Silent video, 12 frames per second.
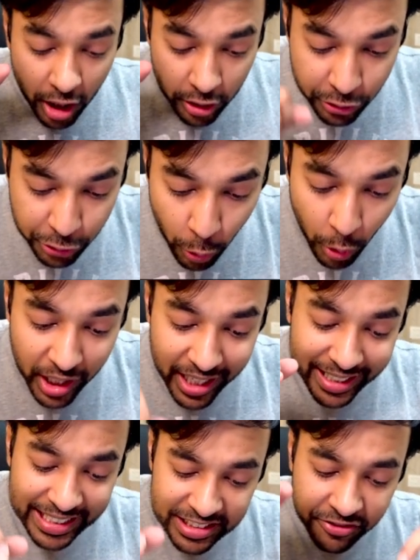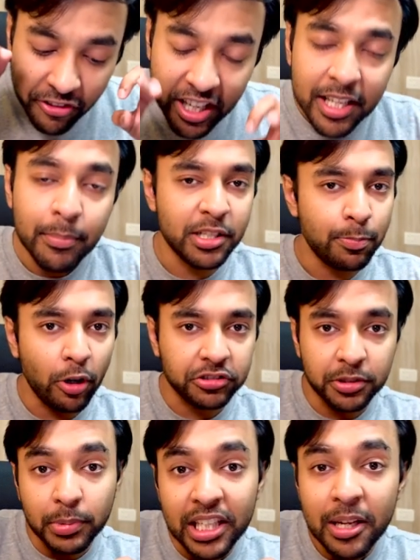So it is very much
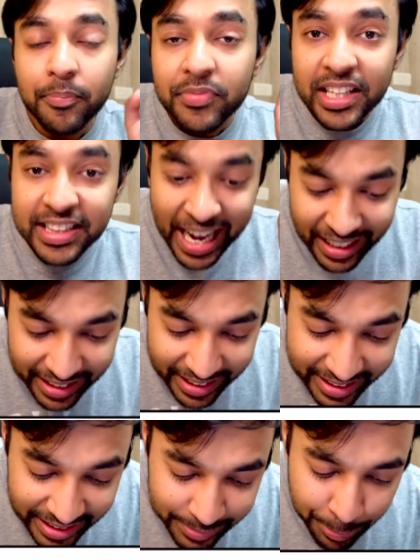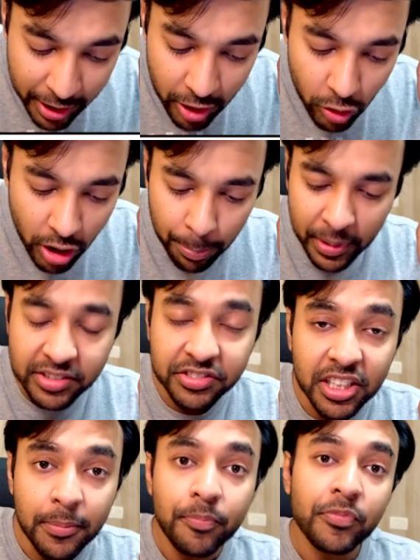possible that this particular
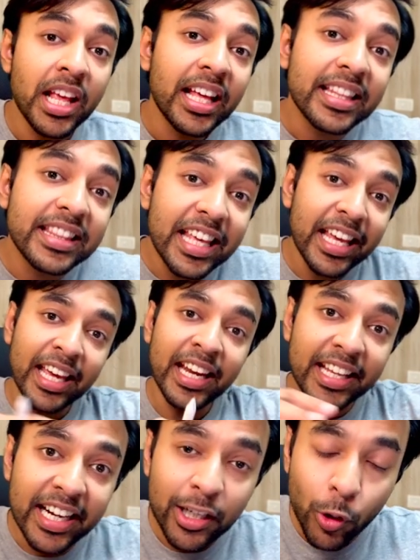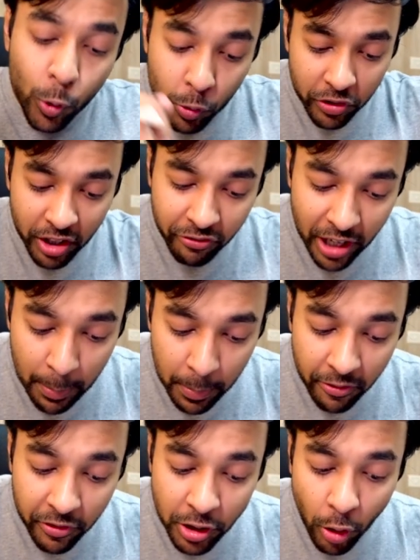person, they can get overwhelmed
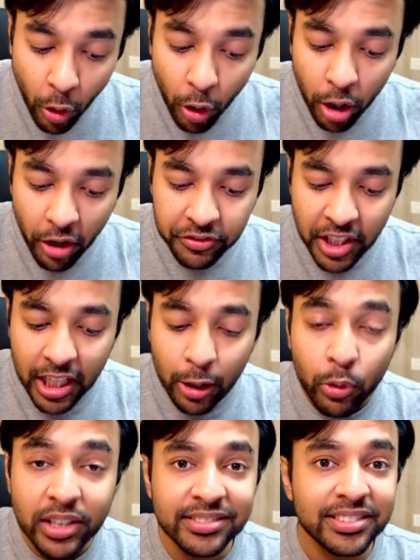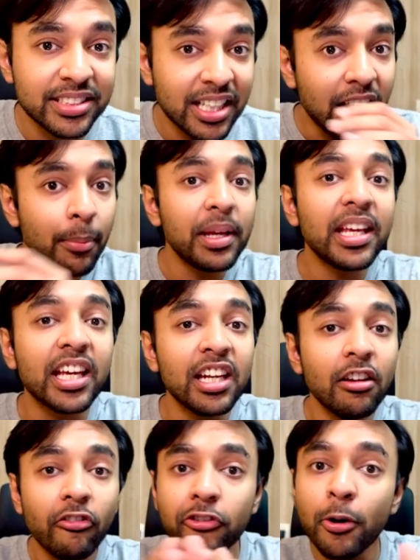with all of the requests coming
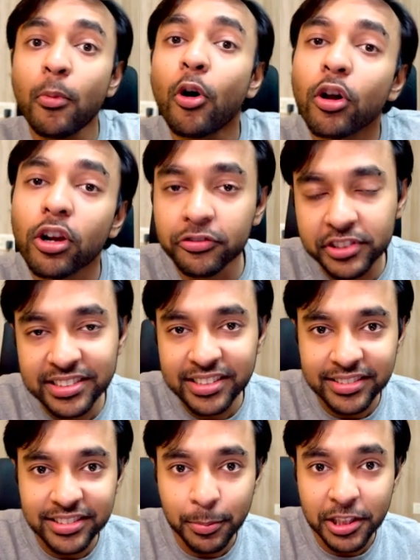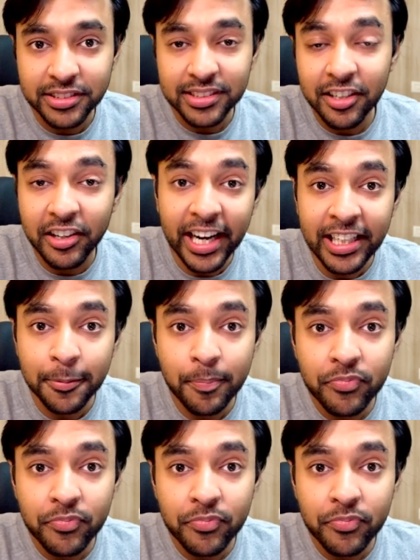in from all of these customers, right?